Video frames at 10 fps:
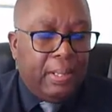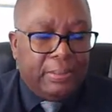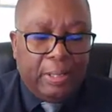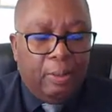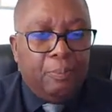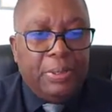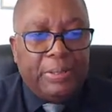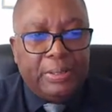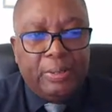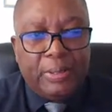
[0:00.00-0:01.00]
as
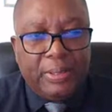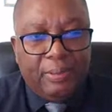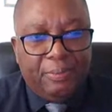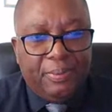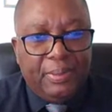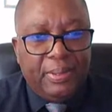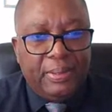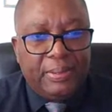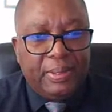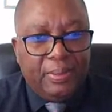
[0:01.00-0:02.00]
accomplished as yourself.
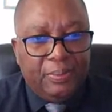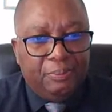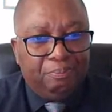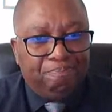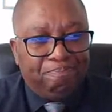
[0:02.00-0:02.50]
So,